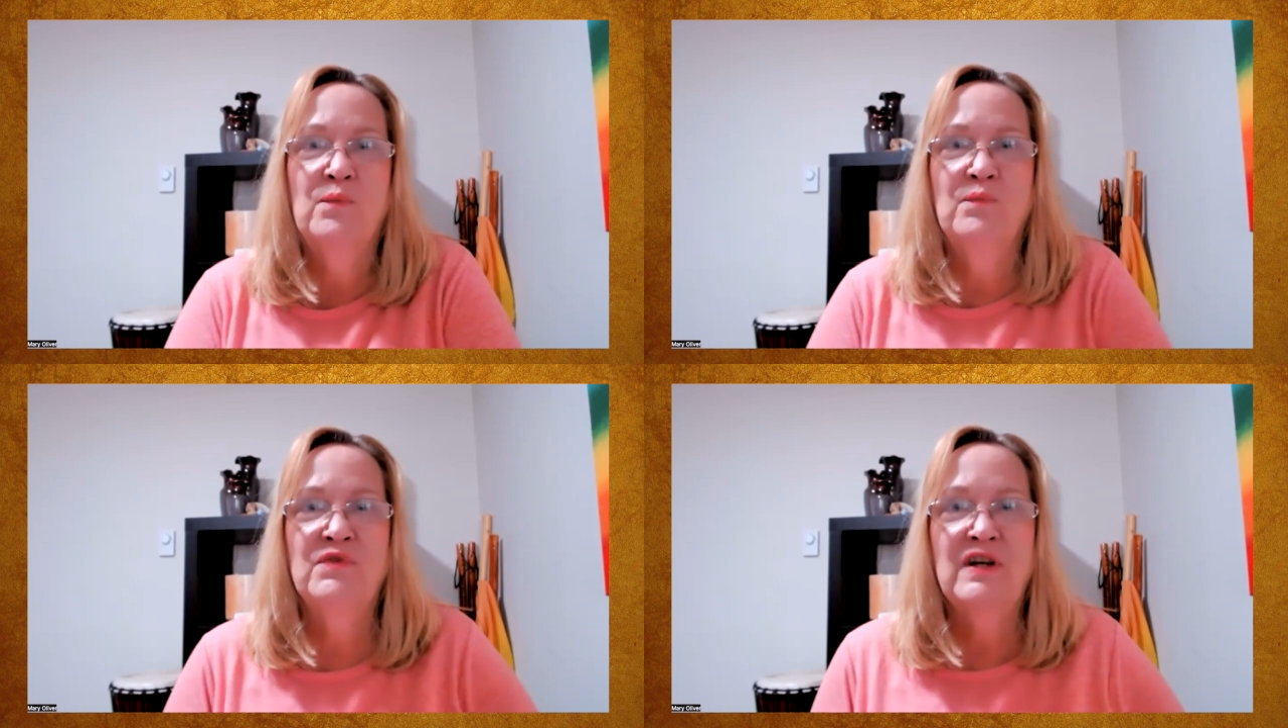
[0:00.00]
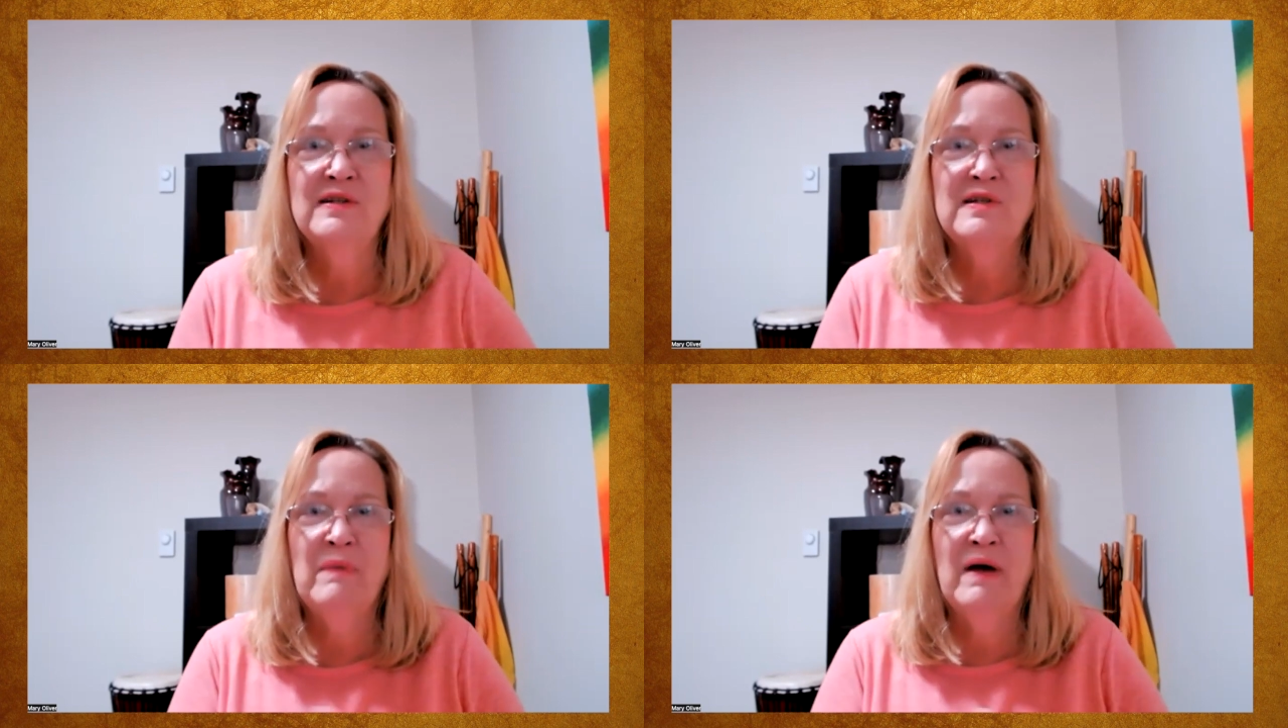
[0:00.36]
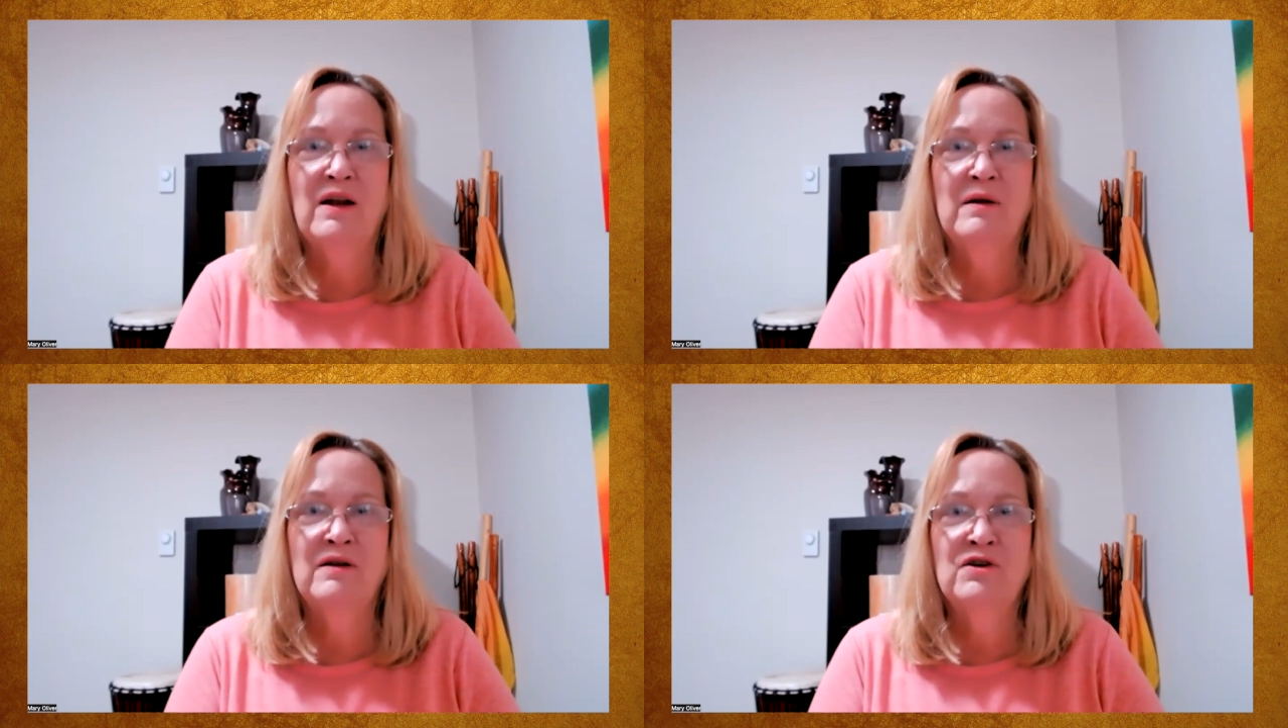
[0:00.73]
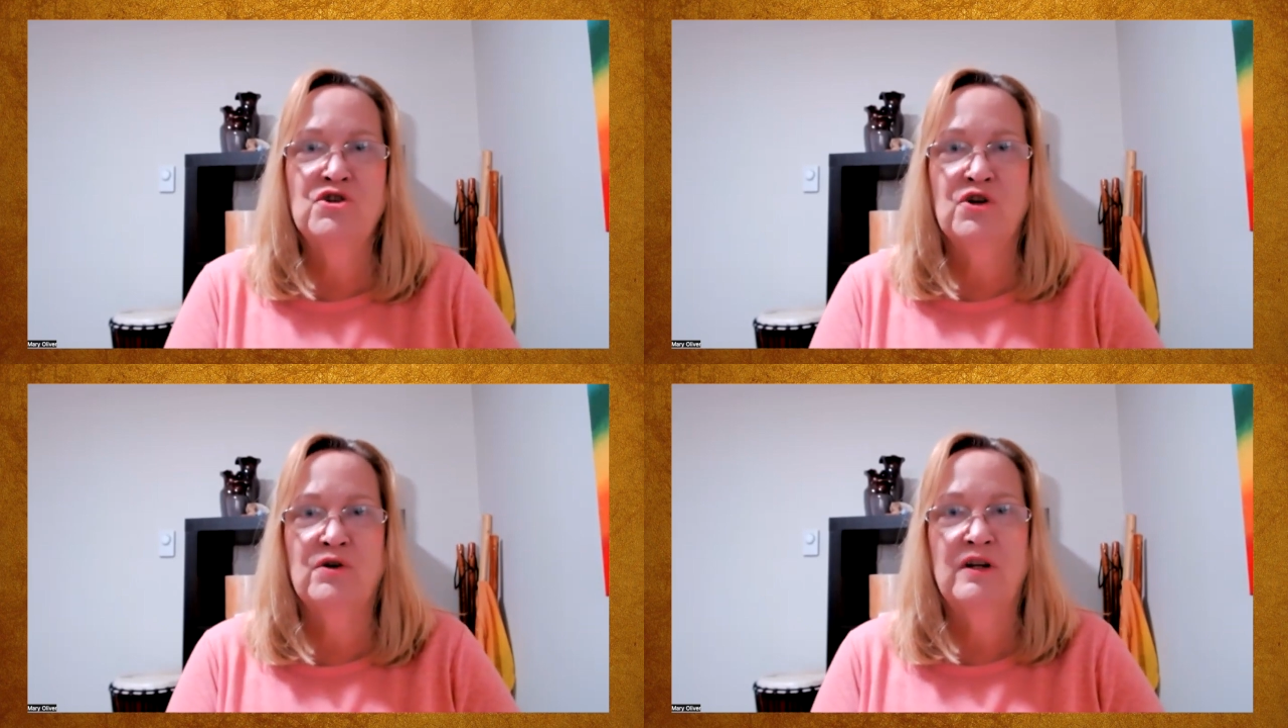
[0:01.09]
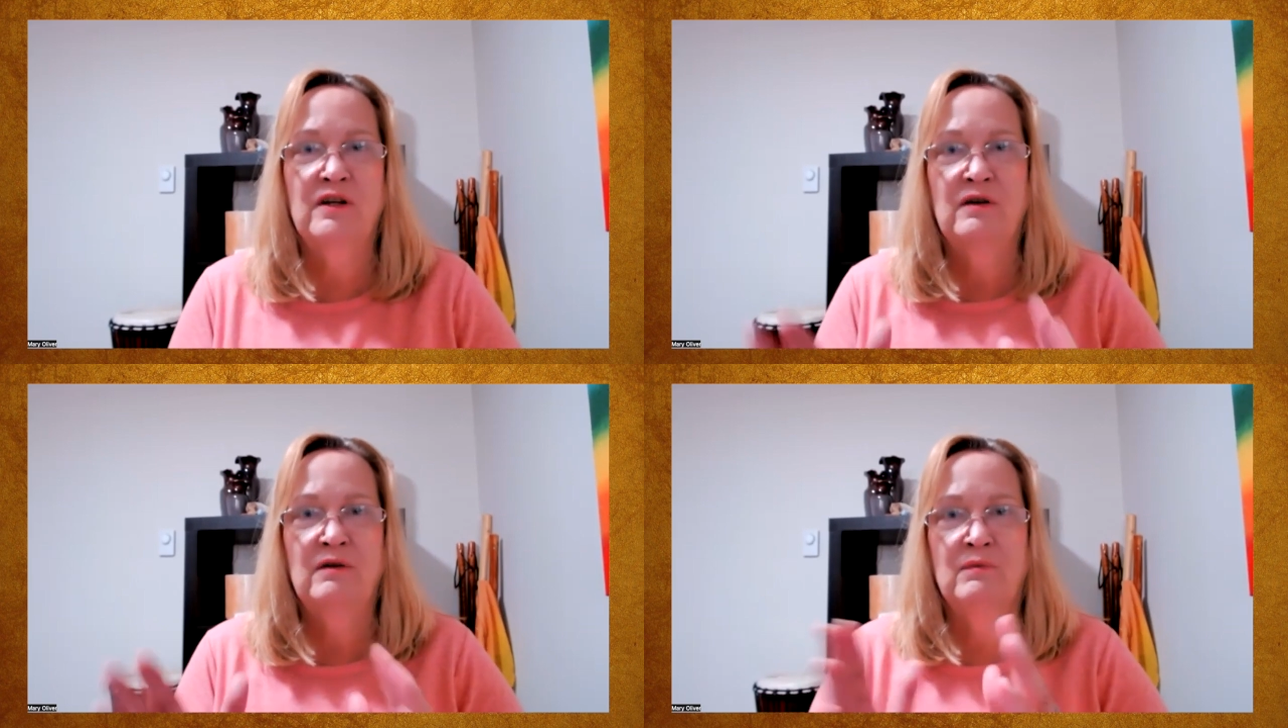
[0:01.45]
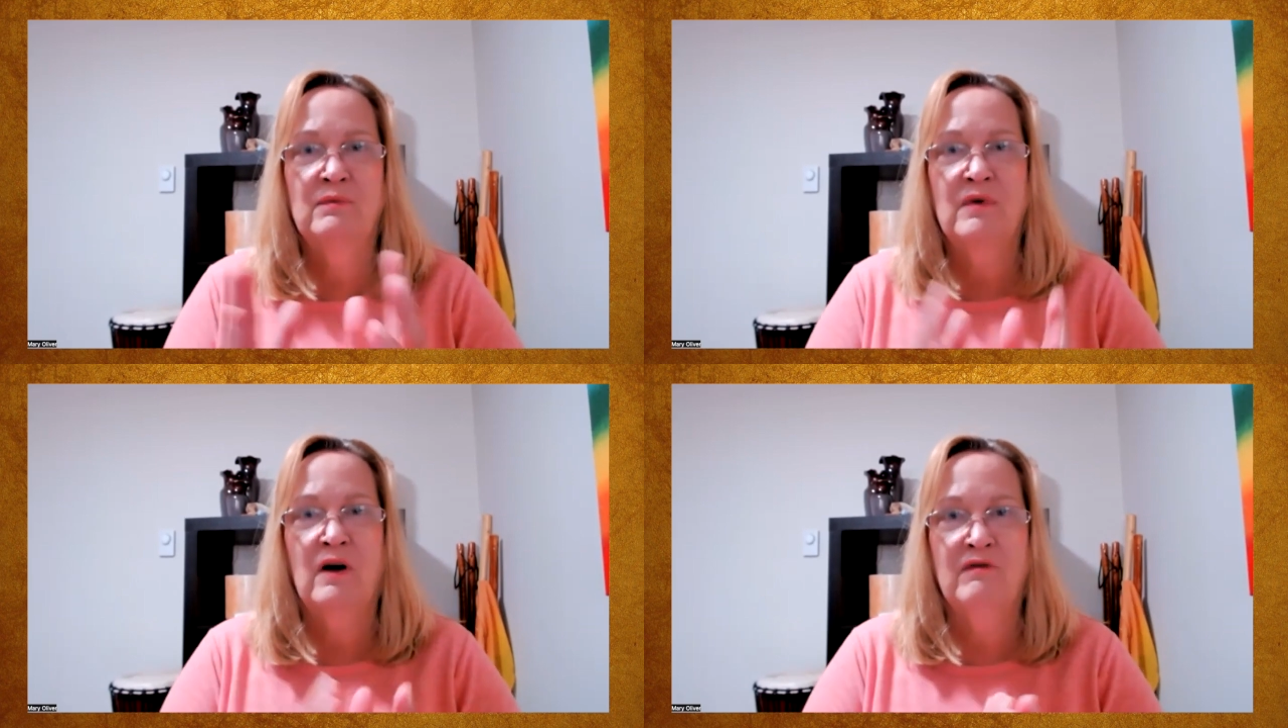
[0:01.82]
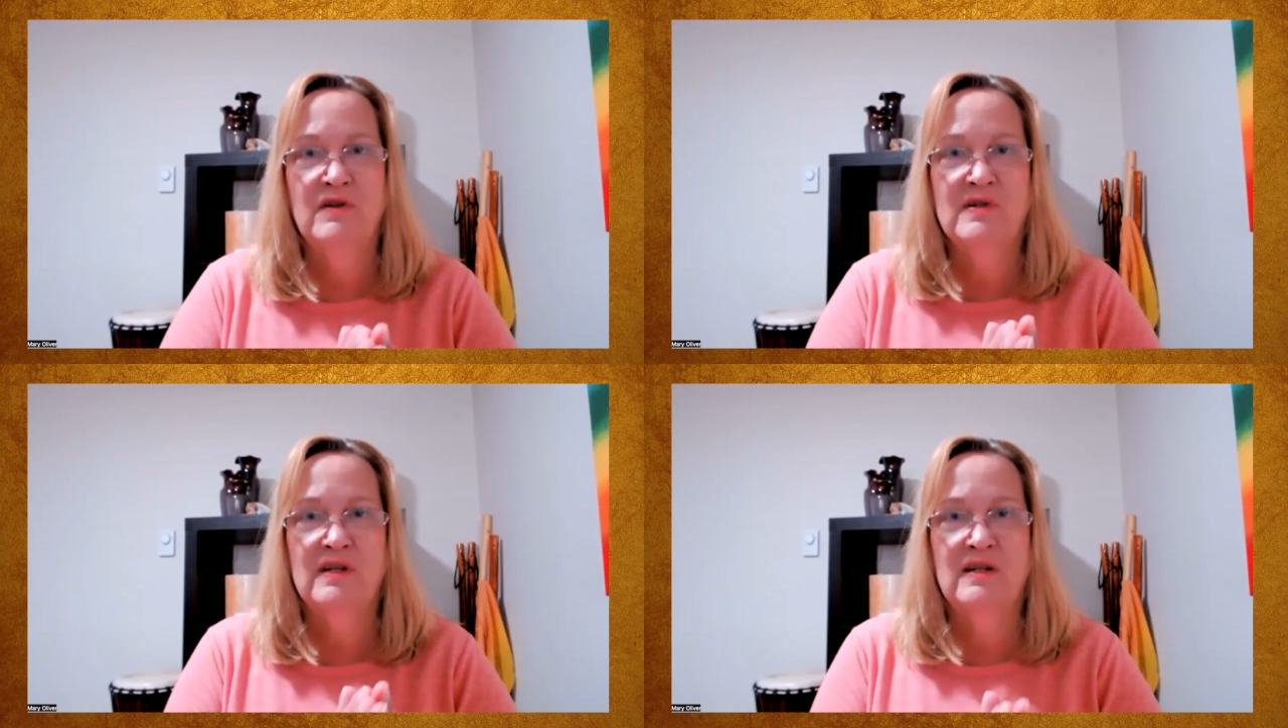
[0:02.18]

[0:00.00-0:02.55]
Tell us about your journey. You obviously,